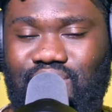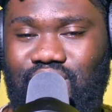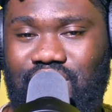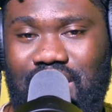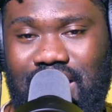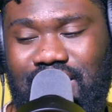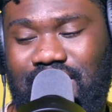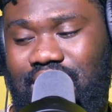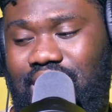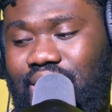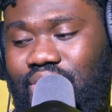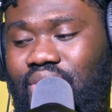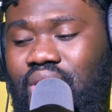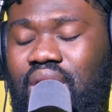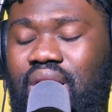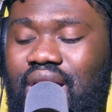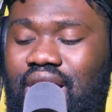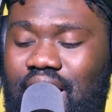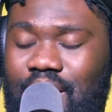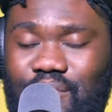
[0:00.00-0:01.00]
So right now
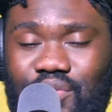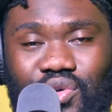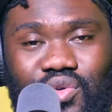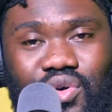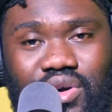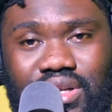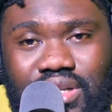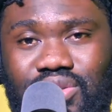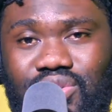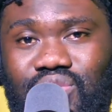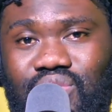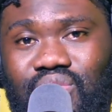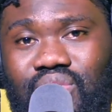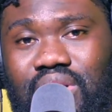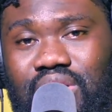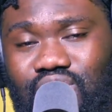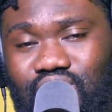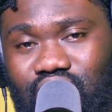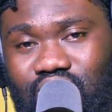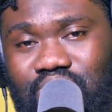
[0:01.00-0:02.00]
I'm recording through
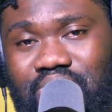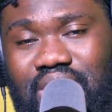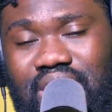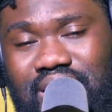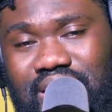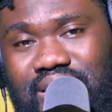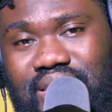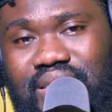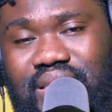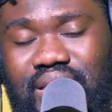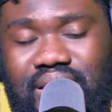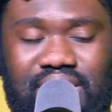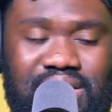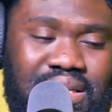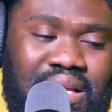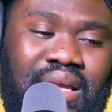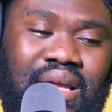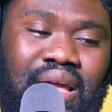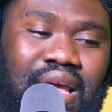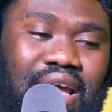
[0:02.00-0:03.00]
a Zoom
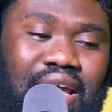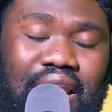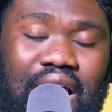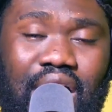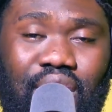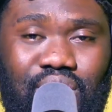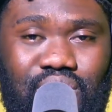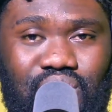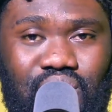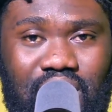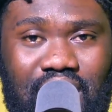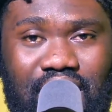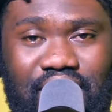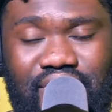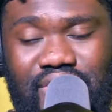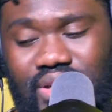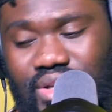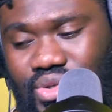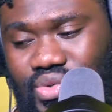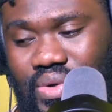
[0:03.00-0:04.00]
H6, and I also
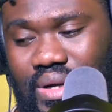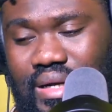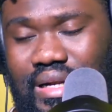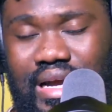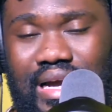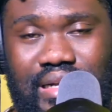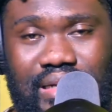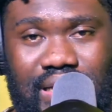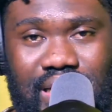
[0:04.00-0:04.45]
have this one at